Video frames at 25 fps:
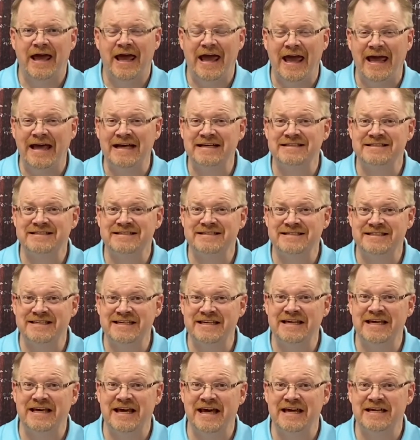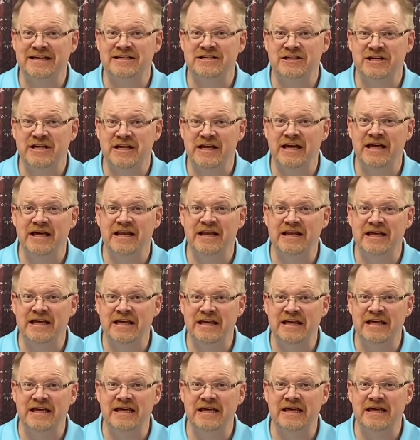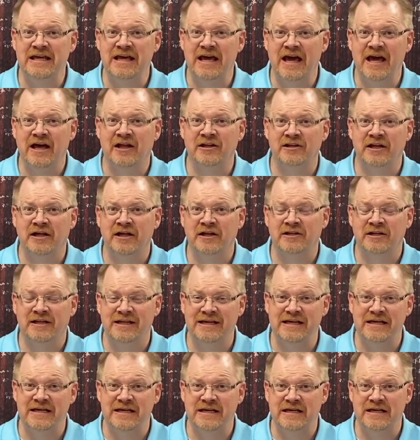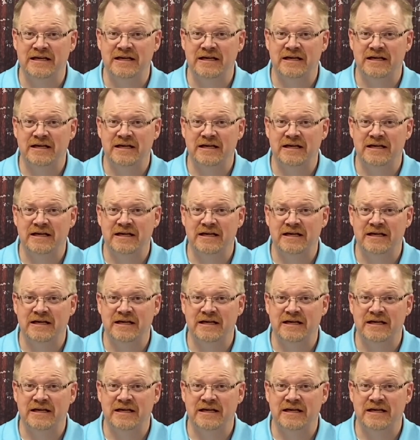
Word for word: S C H N E L L E,